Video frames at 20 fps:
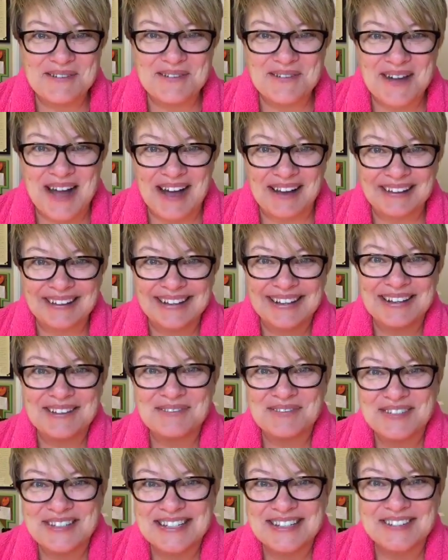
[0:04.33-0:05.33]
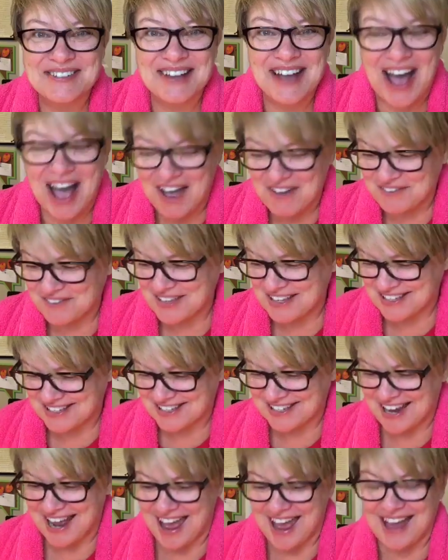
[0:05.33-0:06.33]
welcome to Coffee
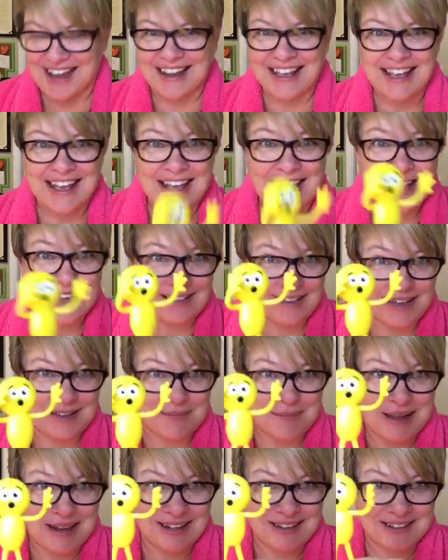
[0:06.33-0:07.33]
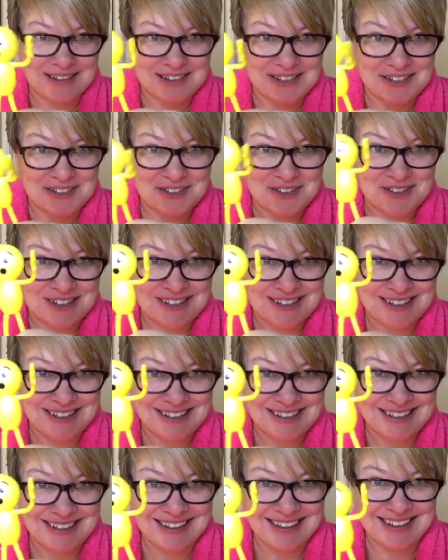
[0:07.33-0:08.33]
Chat. You like my little dude?
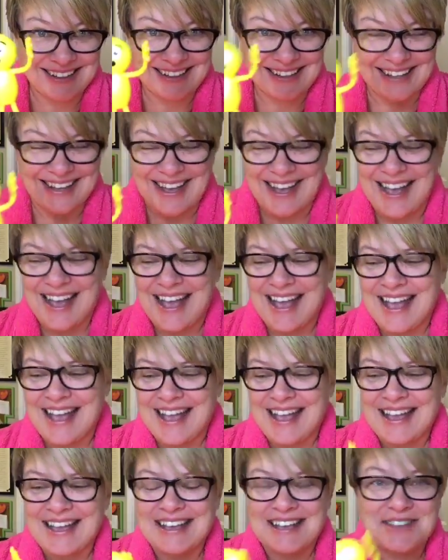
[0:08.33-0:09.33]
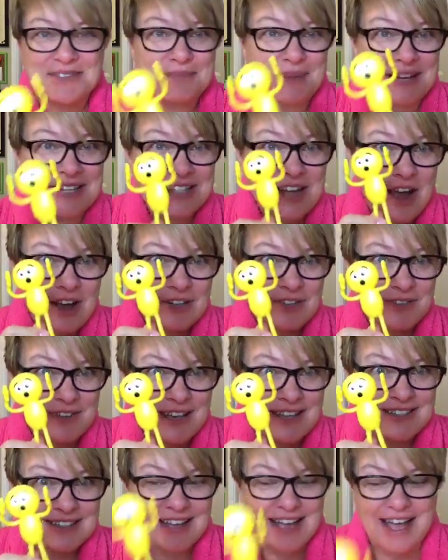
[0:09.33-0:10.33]
He's my shocked
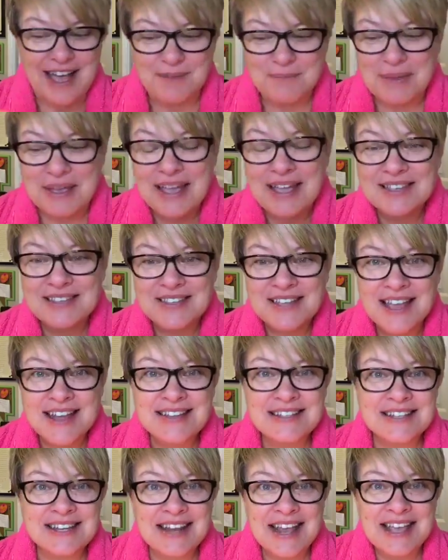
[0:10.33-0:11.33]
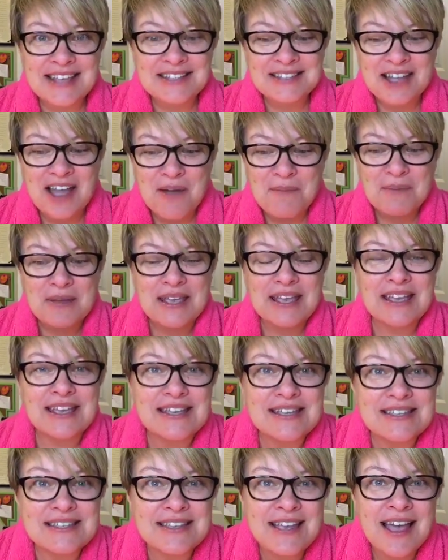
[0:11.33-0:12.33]
face guy because today's topic
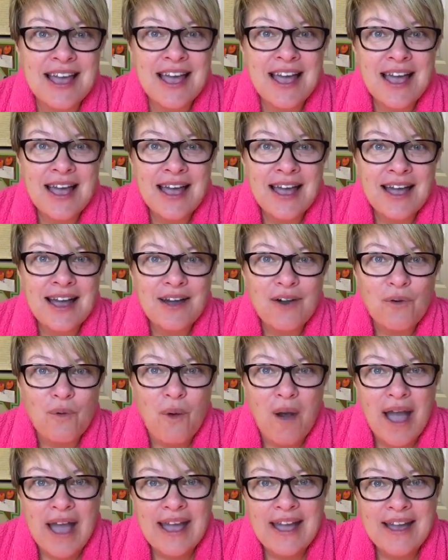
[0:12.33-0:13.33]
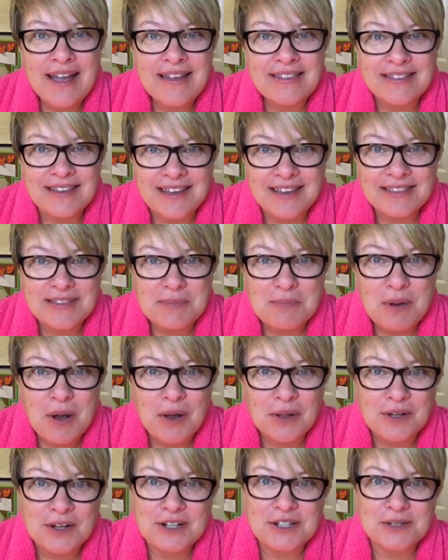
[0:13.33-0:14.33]
is why I think the
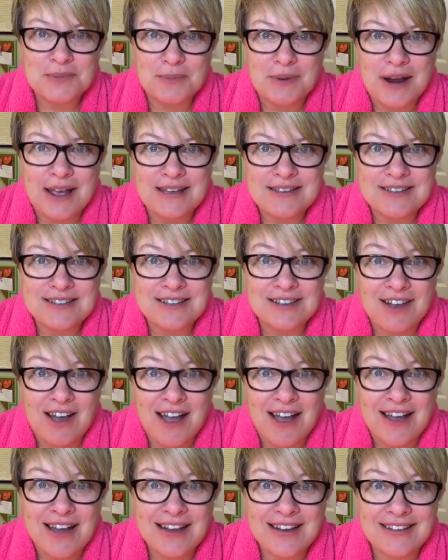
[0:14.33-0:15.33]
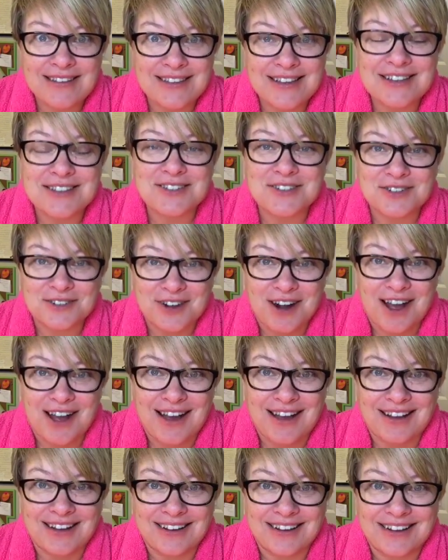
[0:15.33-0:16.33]
Polar Express got this
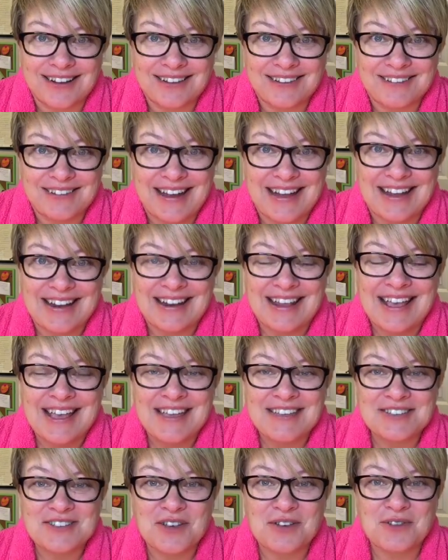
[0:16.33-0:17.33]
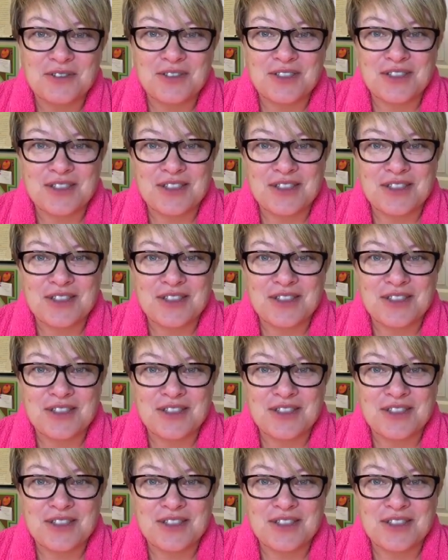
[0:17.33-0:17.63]
wrong, right? So,